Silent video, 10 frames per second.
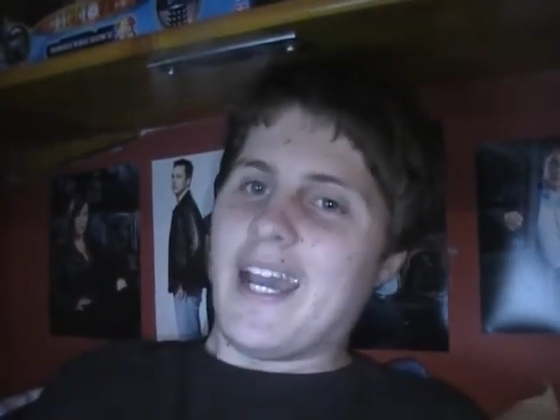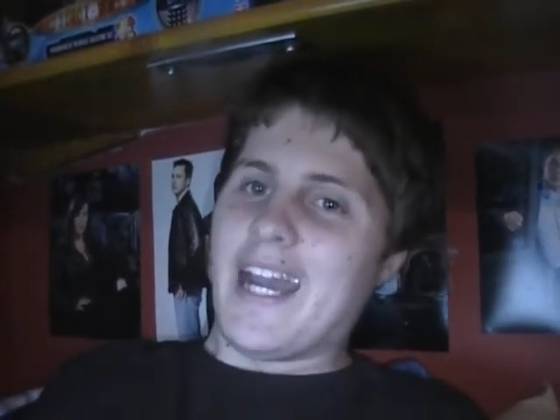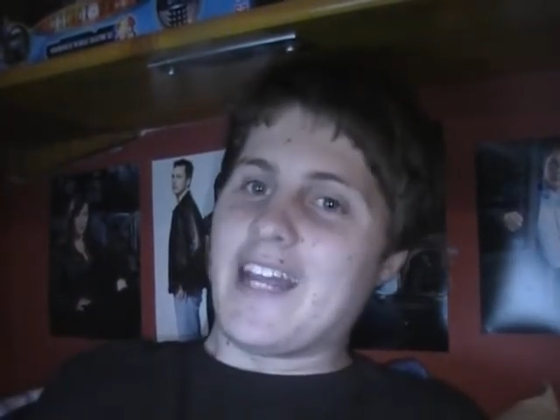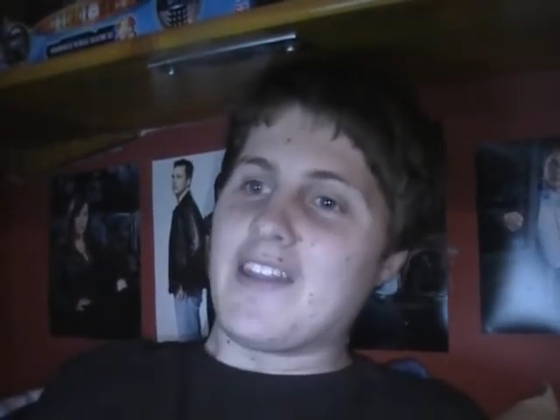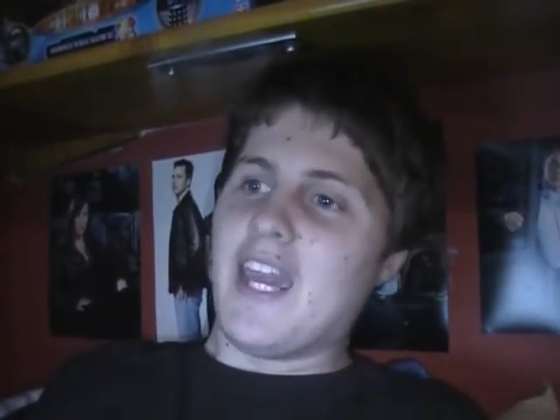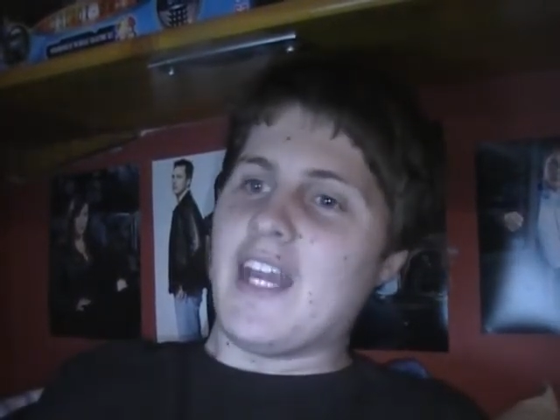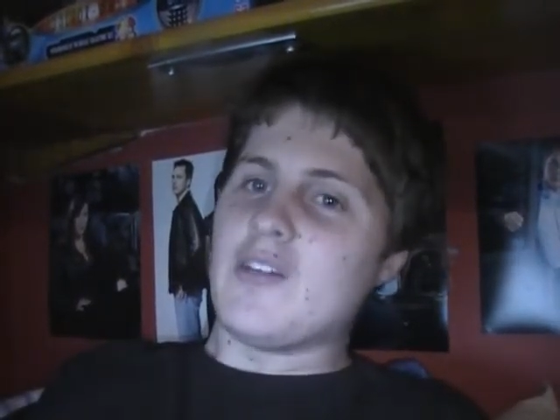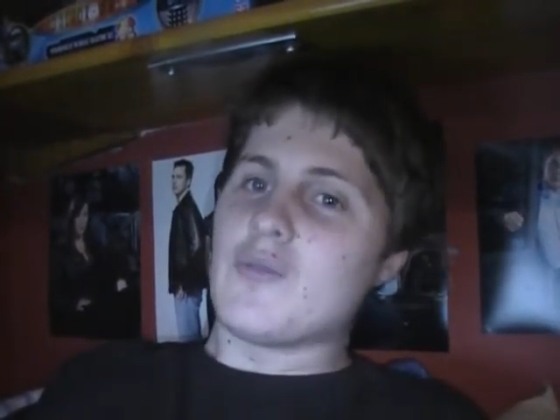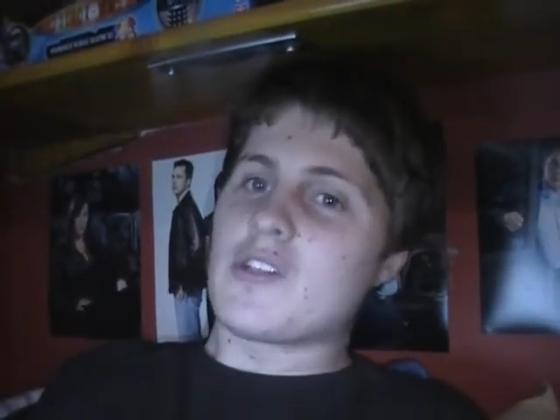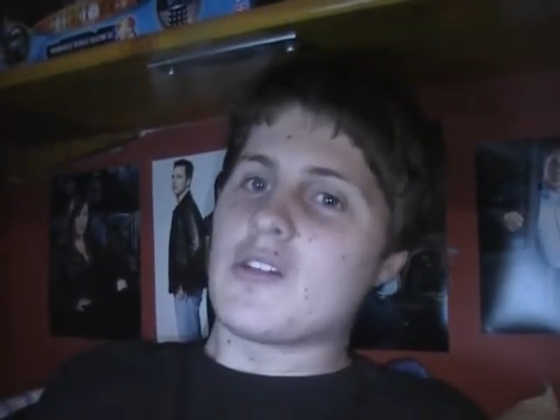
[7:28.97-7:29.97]
And at the end,
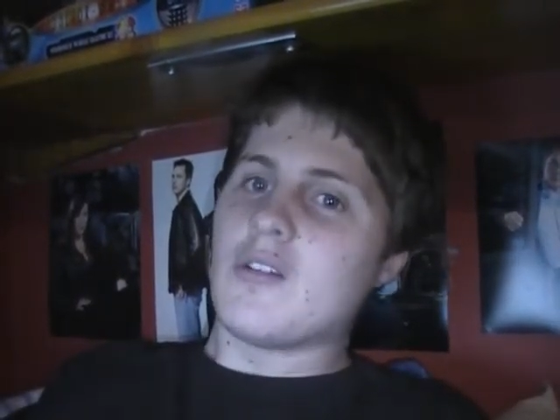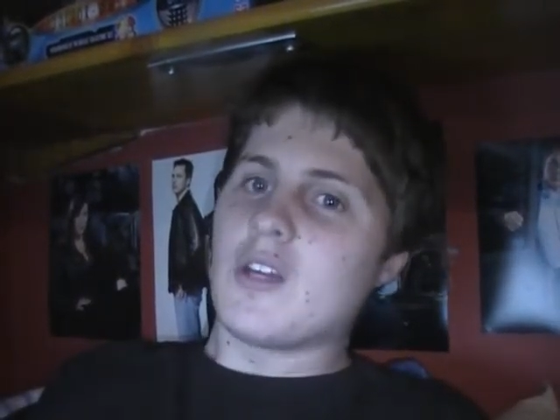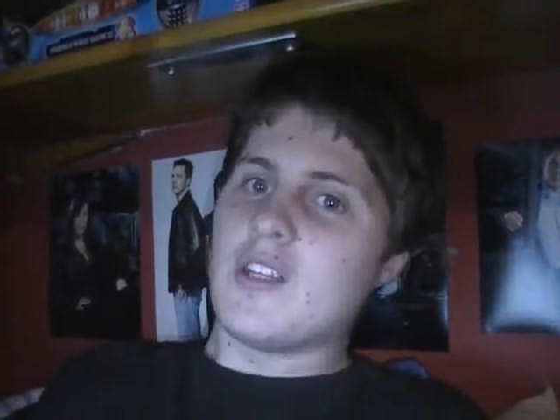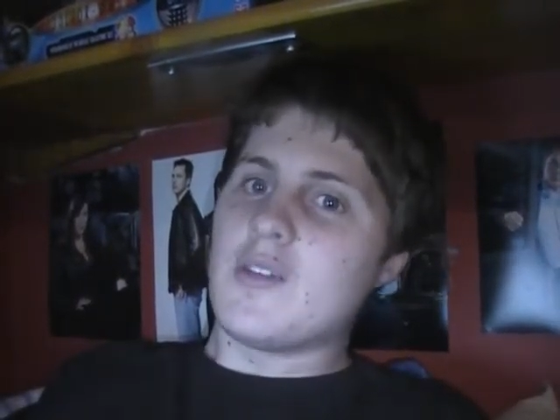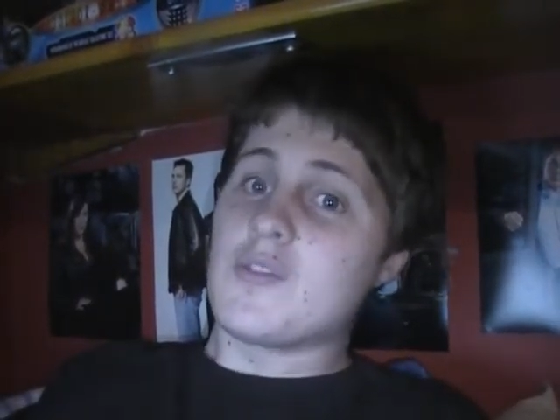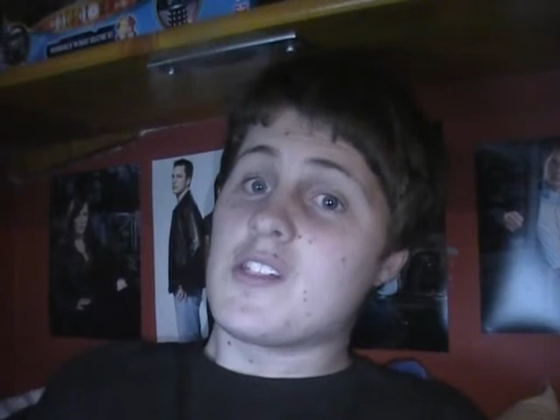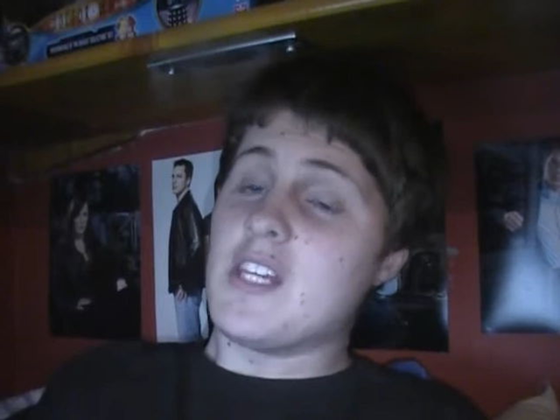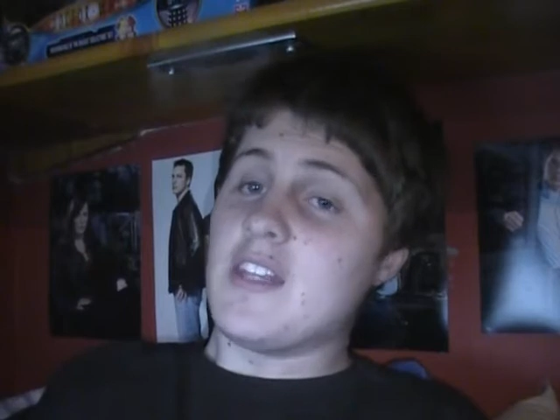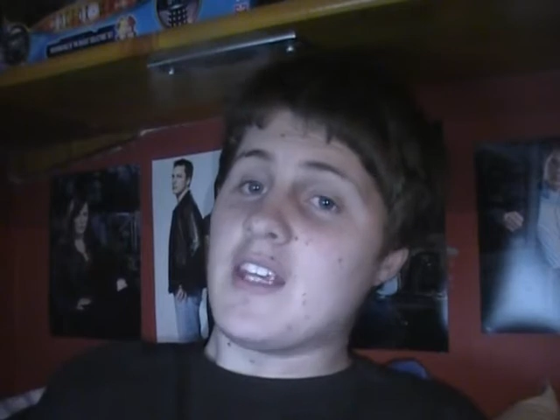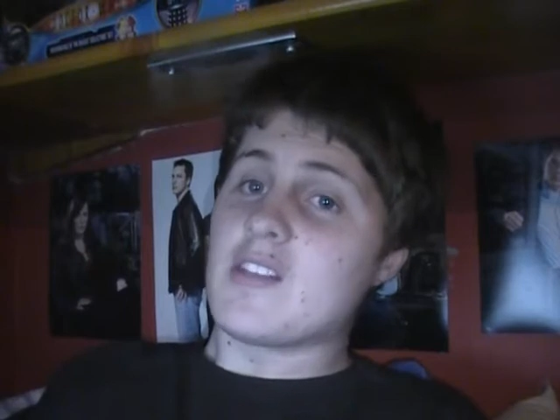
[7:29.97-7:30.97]
he was
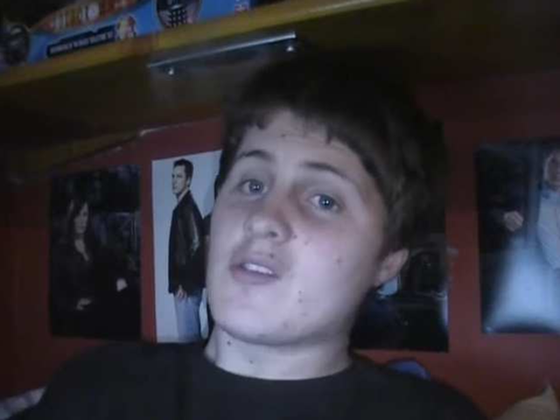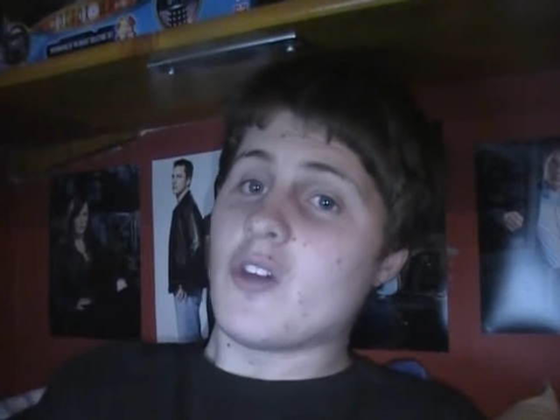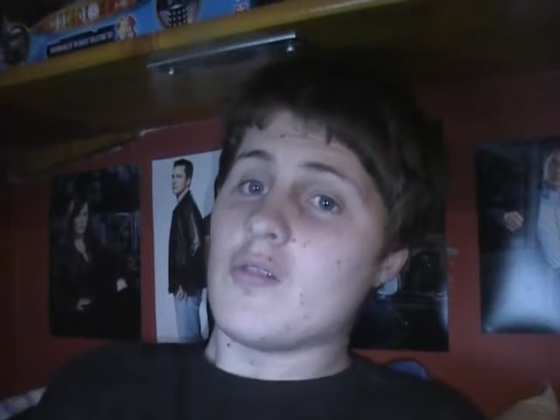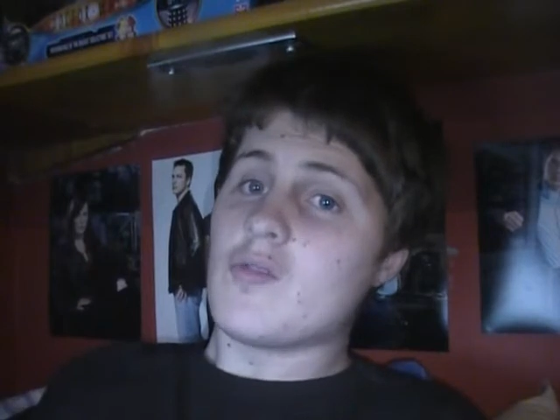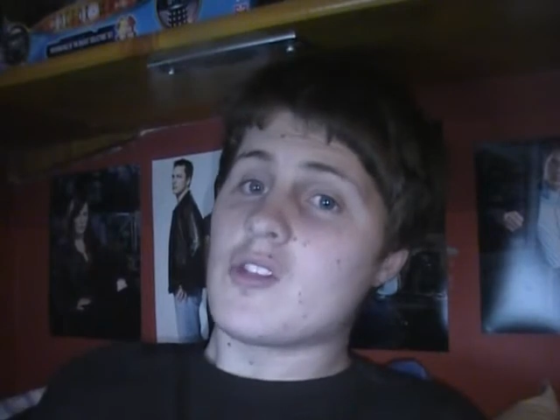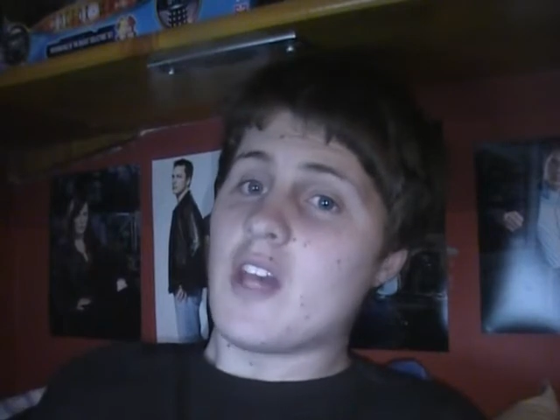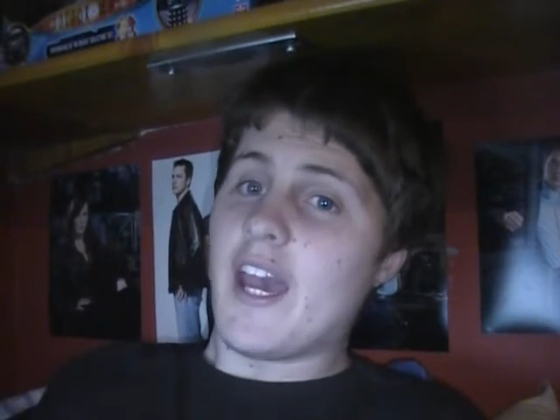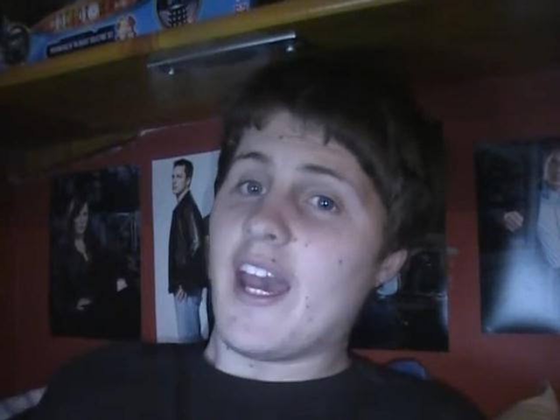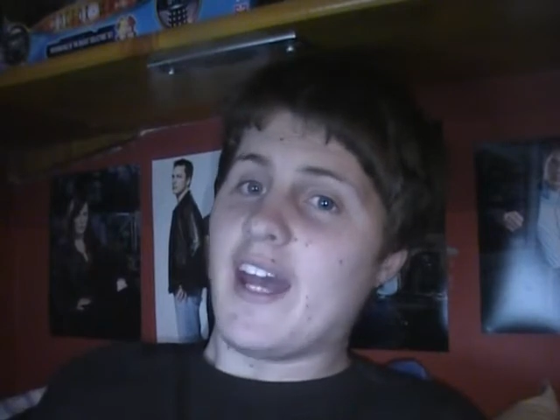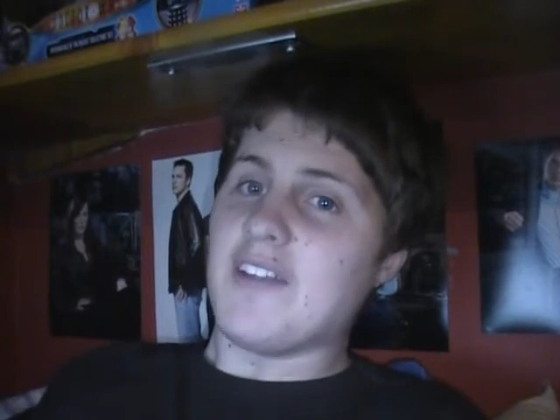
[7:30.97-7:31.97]
sitting there so
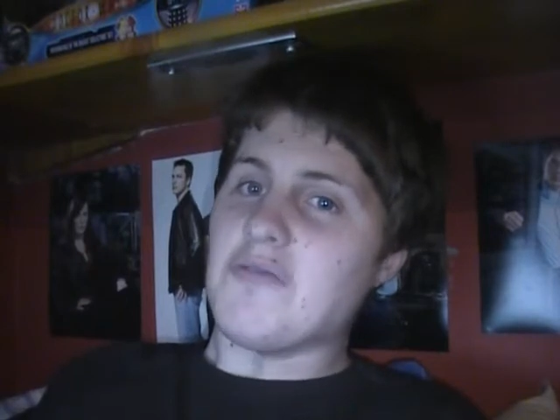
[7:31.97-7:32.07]
sad.